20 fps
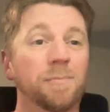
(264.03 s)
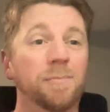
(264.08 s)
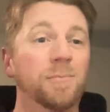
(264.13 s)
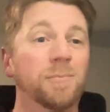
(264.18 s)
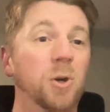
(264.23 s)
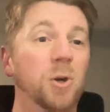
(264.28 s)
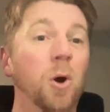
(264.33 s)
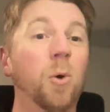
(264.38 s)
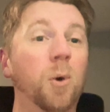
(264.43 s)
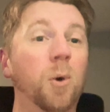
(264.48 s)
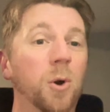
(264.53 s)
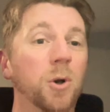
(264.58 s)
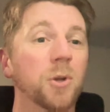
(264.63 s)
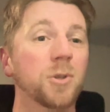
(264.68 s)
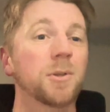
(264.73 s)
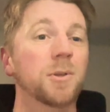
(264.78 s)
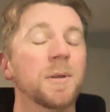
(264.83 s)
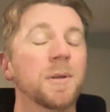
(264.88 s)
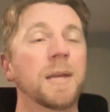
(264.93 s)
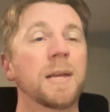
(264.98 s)

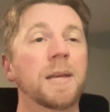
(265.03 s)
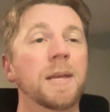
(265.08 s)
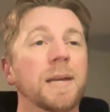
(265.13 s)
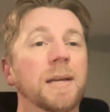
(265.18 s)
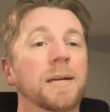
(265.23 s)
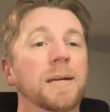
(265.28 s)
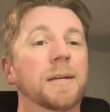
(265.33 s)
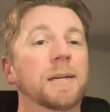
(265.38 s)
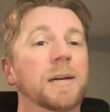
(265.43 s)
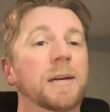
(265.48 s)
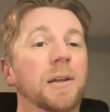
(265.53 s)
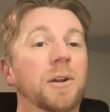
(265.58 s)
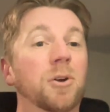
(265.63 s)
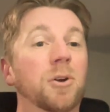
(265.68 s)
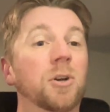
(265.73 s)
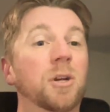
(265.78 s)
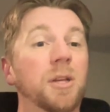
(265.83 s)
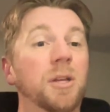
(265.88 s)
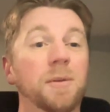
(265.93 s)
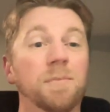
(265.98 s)
cohort had
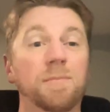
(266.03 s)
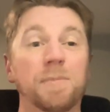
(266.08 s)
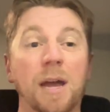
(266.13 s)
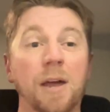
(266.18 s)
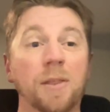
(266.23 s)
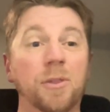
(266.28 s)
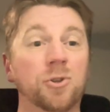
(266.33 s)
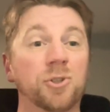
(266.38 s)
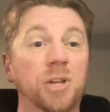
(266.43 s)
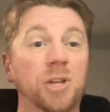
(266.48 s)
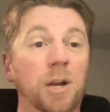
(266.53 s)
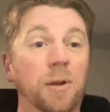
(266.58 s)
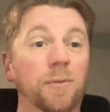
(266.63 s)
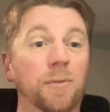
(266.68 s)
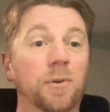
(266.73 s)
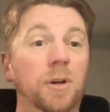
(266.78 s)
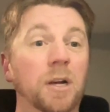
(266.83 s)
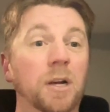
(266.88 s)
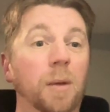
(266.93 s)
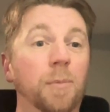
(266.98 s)
already had their channel
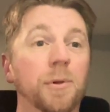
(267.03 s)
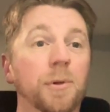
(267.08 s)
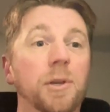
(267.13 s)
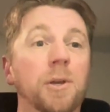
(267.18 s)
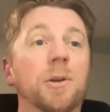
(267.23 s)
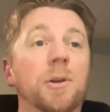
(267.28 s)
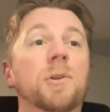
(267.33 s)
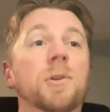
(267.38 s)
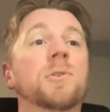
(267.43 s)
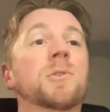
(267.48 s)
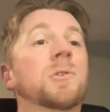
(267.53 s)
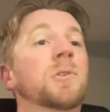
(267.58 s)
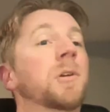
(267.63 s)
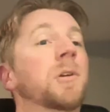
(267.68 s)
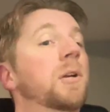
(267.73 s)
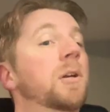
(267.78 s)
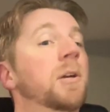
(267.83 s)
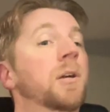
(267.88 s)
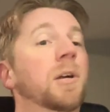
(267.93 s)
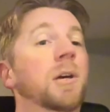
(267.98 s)
for a couple of years,
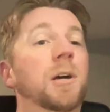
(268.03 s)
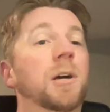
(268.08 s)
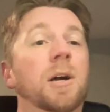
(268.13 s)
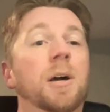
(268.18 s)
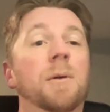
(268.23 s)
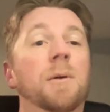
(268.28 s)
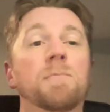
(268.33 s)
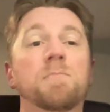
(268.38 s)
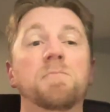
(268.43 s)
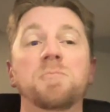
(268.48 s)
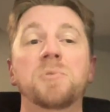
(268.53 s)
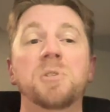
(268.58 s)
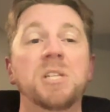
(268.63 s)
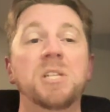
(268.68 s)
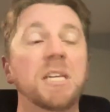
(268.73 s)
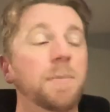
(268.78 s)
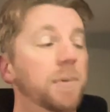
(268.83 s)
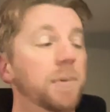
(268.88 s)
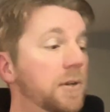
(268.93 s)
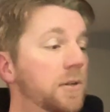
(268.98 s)

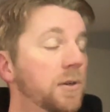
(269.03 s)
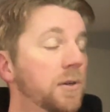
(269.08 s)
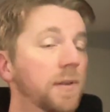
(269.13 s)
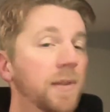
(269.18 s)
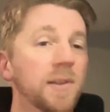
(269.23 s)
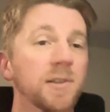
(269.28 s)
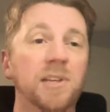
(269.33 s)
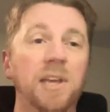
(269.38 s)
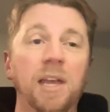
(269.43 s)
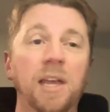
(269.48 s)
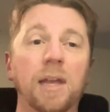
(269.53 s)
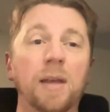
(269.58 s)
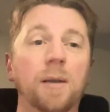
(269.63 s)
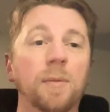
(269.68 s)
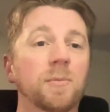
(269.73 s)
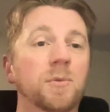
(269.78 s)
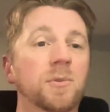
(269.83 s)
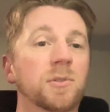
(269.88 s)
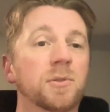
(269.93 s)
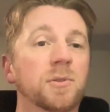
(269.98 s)
deep into these
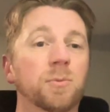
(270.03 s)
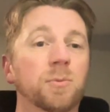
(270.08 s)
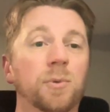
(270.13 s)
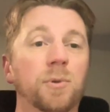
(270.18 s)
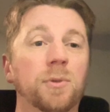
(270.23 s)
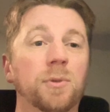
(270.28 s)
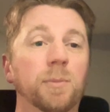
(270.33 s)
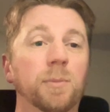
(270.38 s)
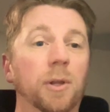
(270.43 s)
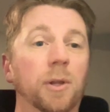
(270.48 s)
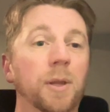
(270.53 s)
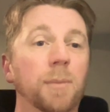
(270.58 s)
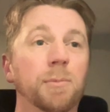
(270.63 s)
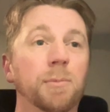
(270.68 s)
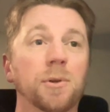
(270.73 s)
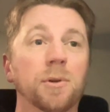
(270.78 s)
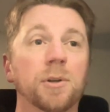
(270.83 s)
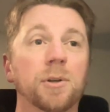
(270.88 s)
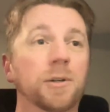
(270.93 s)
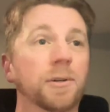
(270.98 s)
games, would build up
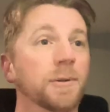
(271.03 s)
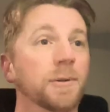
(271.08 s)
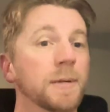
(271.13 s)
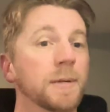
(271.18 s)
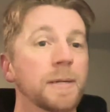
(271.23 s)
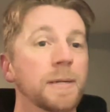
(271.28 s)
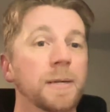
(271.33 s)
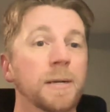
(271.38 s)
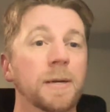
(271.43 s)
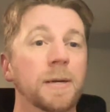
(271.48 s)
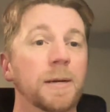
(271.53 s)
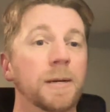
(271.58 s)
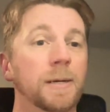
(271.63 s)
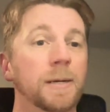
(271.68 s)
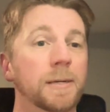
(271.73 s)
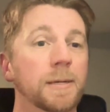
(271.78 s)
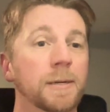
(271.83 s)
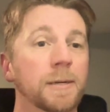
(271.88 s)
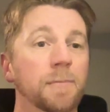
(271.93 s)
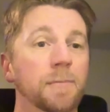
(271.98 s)
their
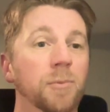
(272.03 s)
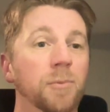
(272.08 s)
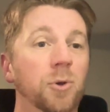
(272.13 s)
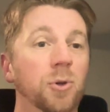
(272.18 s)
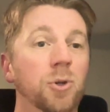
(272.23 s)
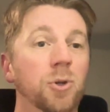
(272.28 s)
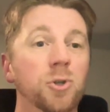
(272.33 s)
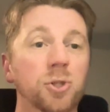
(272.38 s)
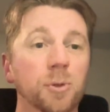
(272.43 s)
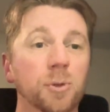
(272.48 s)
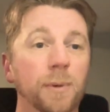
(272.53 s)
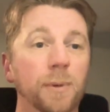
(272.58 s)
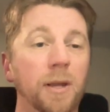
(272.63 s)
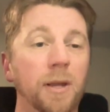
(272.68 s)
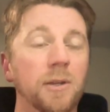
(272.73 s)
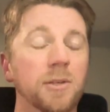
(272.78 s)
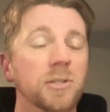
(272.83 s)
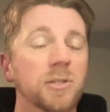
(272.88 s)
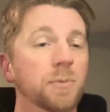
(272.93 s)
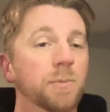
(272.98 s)
user
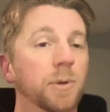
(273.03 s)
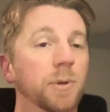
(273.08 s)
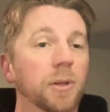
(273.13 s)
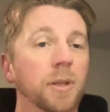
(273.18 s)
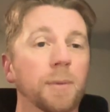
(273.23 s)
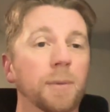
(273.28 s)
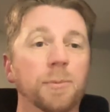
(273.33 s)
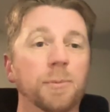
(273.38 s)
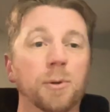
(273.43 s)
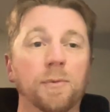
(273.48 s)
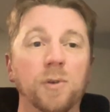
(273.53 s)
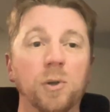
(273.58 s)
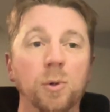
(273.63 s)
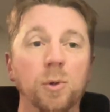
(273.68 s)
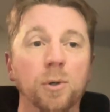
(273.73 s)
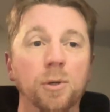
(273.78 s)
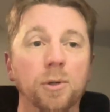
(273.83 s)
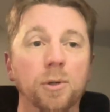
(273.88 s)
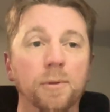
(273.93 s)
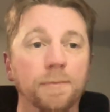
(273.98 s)
base, build up their
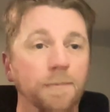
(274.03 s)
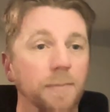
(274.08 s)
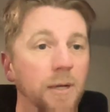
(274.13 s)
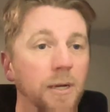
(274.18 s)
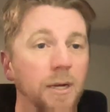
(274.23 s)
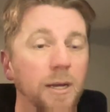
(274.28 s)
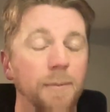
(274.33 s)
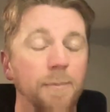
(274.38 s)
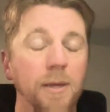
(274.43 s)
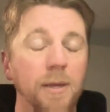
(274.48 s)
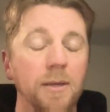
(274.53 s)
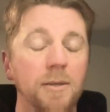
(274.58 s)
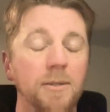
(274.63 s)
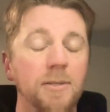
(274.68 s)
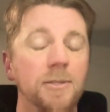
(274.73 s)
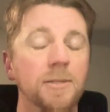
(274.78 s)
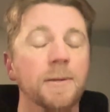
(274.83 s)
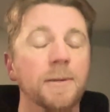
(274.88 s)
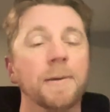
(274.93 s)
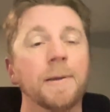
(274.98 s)
viewer
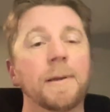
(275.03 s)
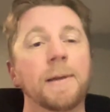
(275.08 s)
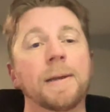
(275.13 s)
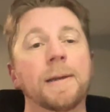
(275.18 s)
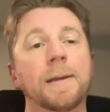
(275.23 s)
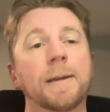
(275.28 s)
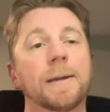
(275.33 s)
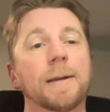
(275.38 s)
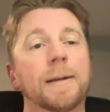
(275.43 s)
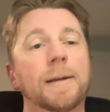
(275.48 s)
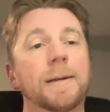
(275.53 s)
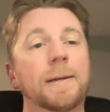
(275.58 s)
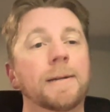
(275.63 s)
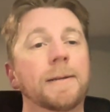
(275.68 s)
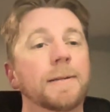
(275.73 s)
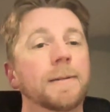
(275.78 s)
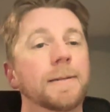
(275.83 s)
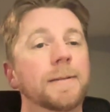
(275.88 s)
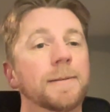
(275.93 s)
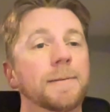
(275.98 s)
base,
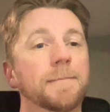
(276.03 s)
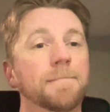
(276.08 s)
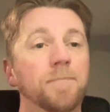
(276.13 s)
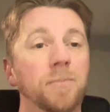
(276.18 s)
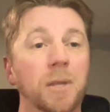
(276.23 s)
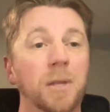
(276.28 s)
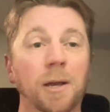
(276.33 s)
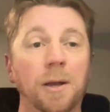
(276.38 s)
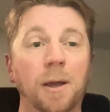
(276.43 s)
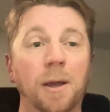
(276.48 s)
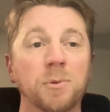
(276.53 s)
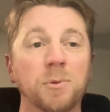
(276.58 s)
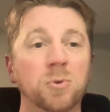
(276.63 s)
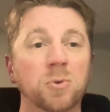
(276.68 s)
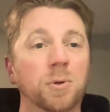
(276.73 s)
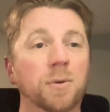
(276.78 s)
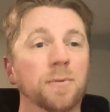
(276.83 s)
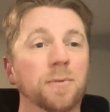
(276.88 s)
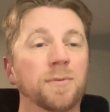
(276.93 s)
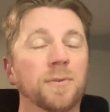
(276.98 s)
and yeah, I'm
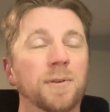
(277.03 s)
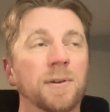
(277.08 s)
sort of